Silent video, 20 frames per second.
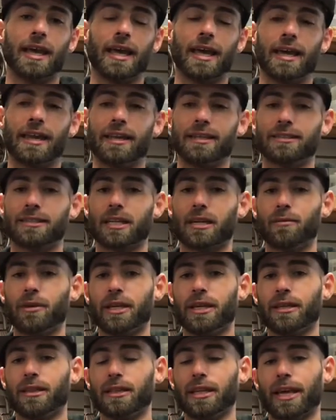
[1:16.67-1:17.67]
and it's going to
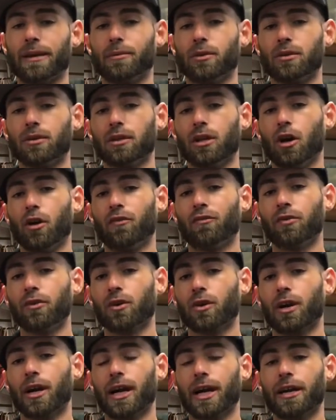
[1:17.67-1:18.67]
be labeled low
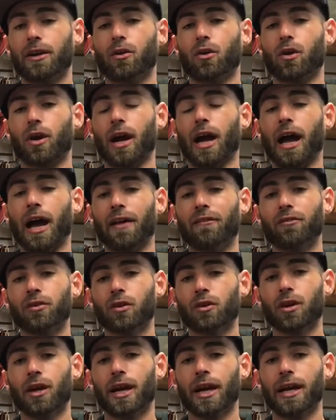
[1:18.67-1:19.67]
fluoride or high
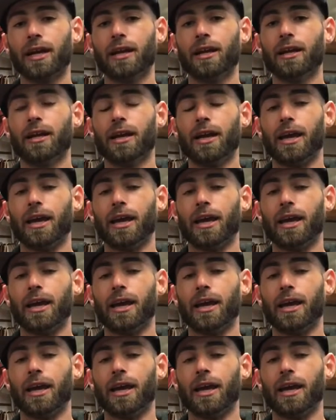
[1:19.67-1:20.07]
fluoride.